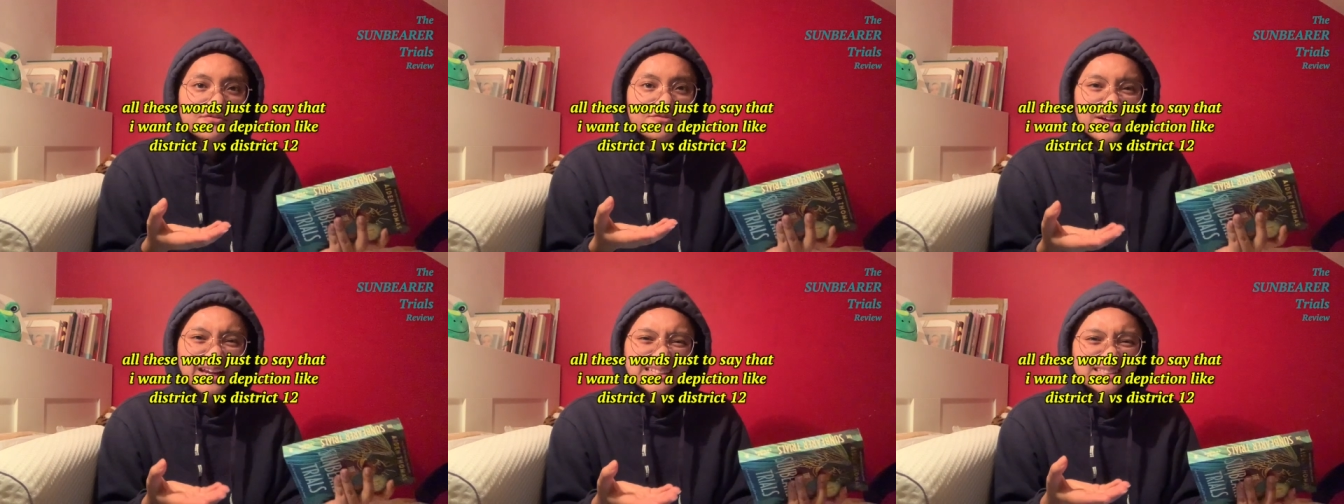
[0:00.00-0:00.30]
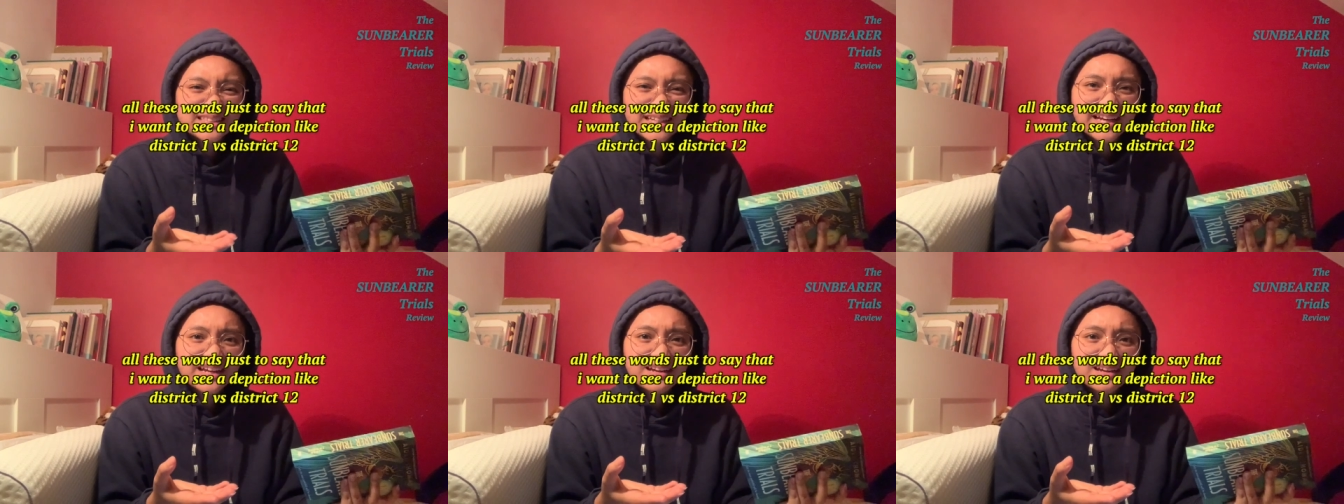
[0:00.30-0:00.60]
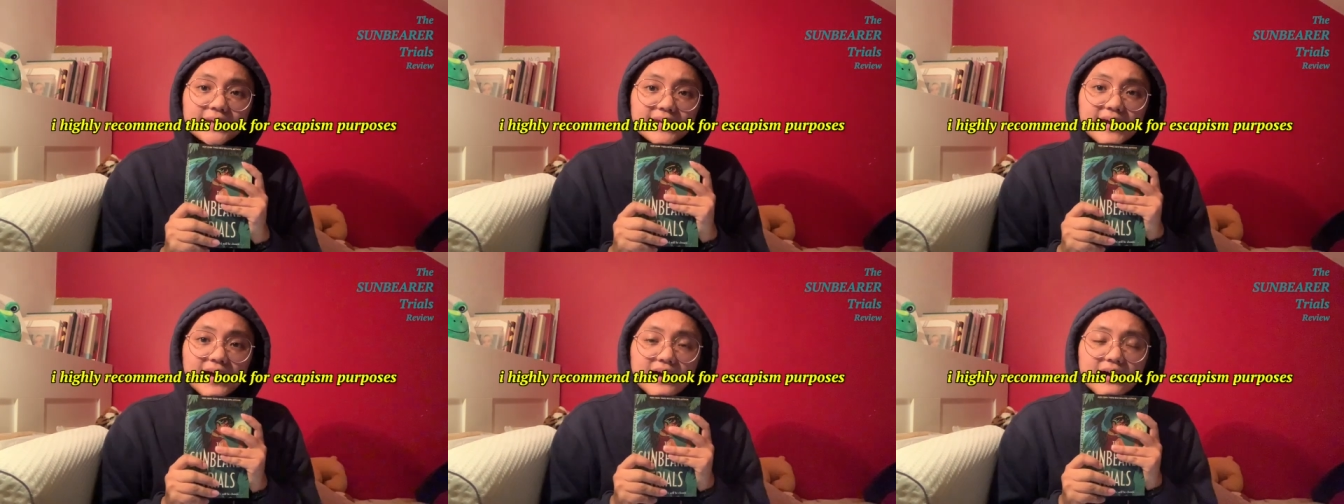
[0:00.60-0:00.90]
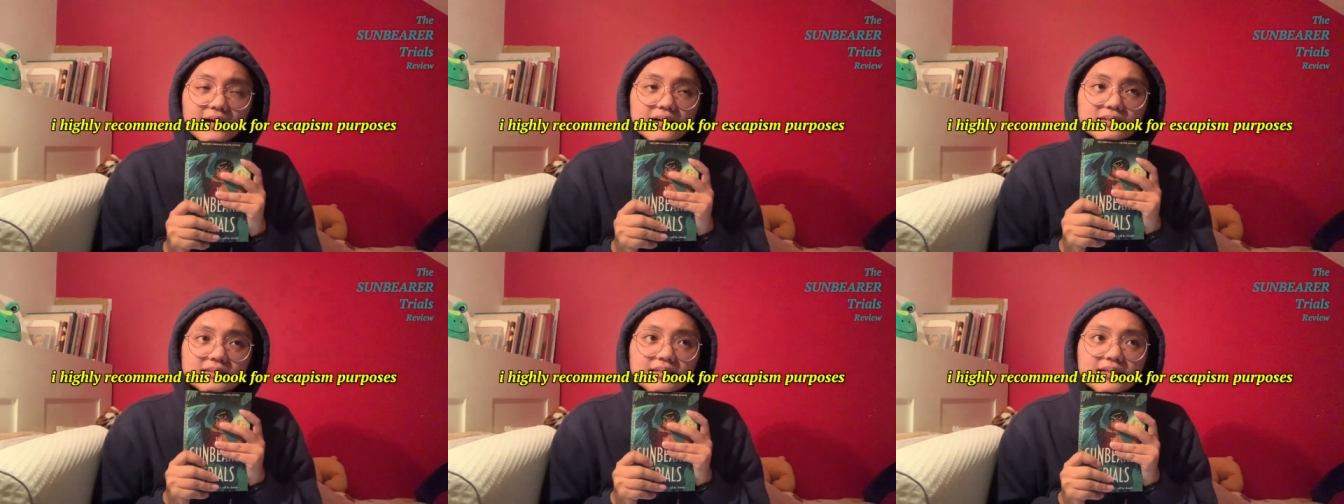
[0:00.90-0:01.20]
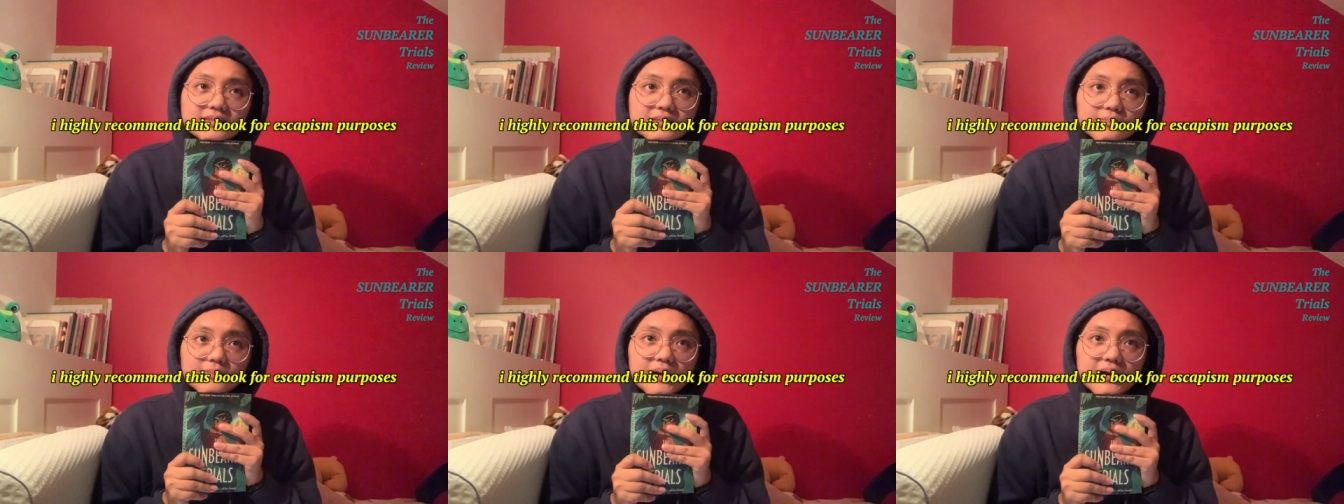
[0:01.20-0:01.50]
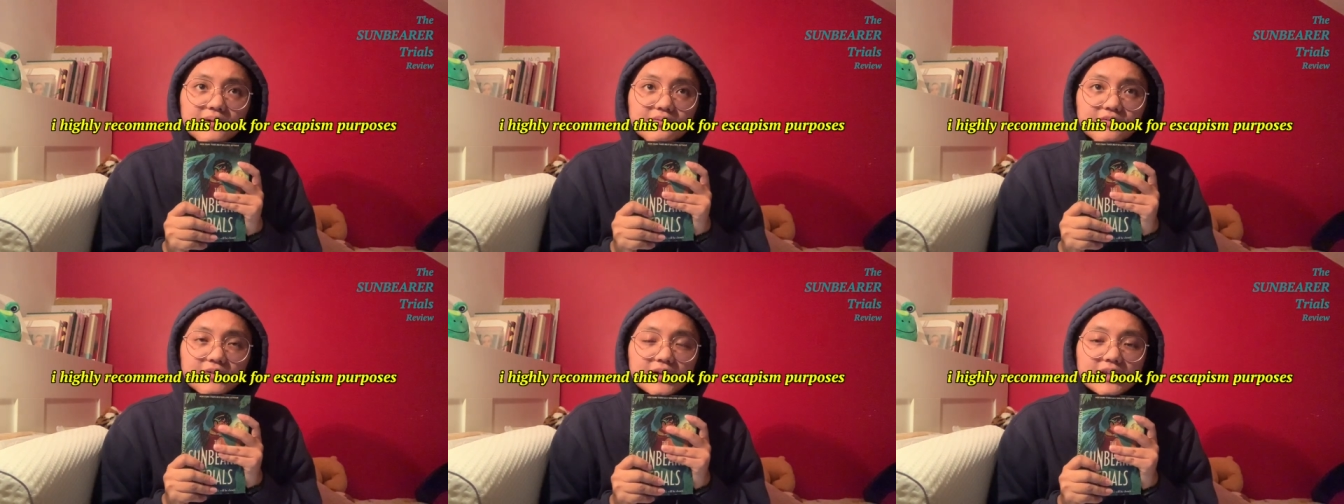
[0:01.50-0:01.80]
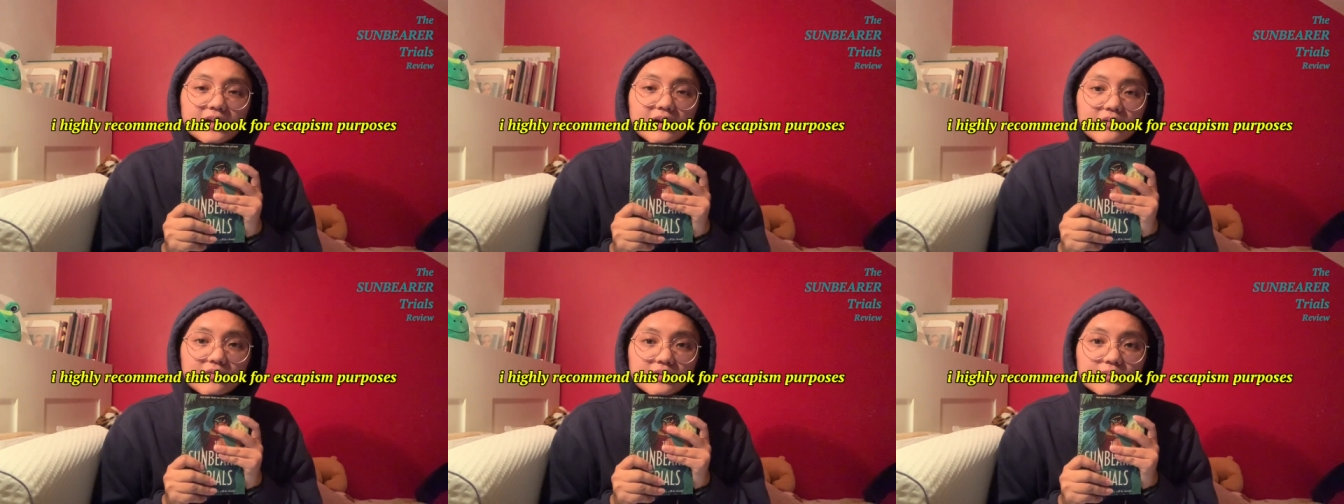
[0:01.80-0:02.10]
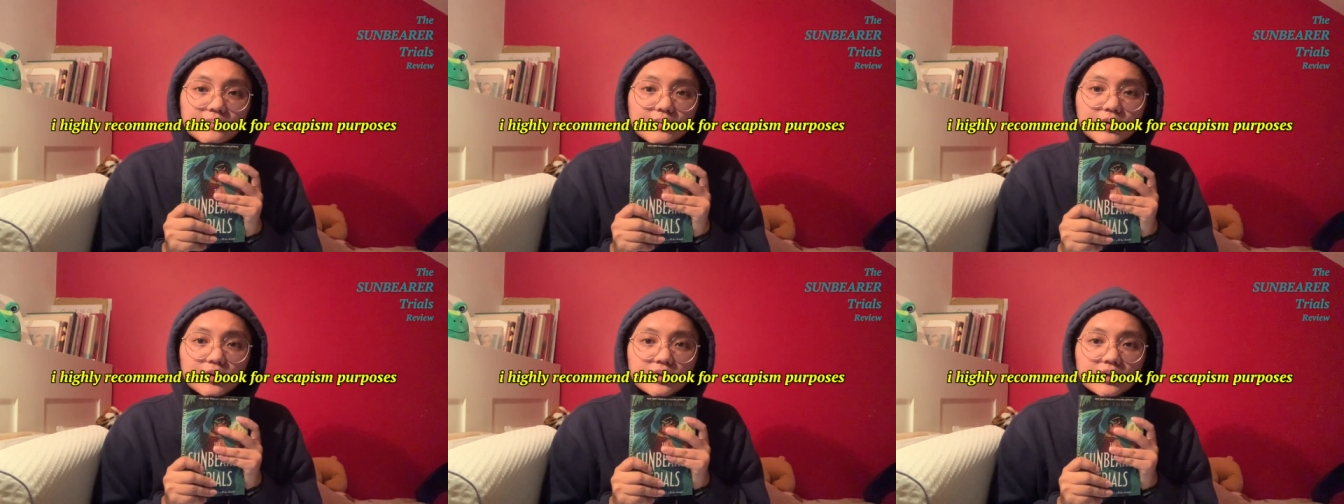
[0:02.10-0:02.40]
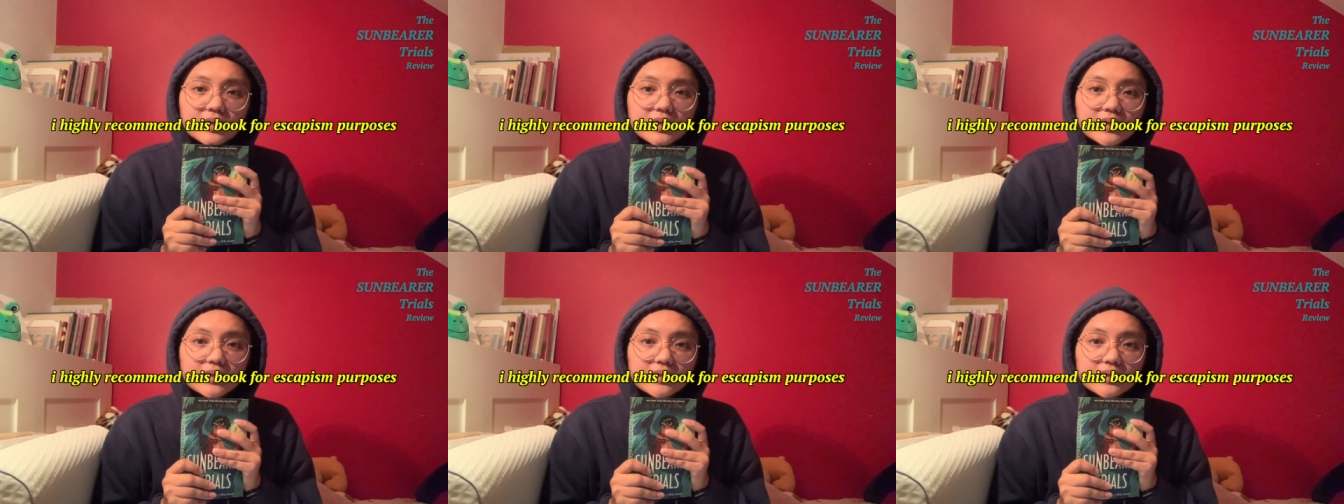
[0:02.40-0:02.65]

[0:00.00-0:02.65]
facing yeah that's my verdict of the book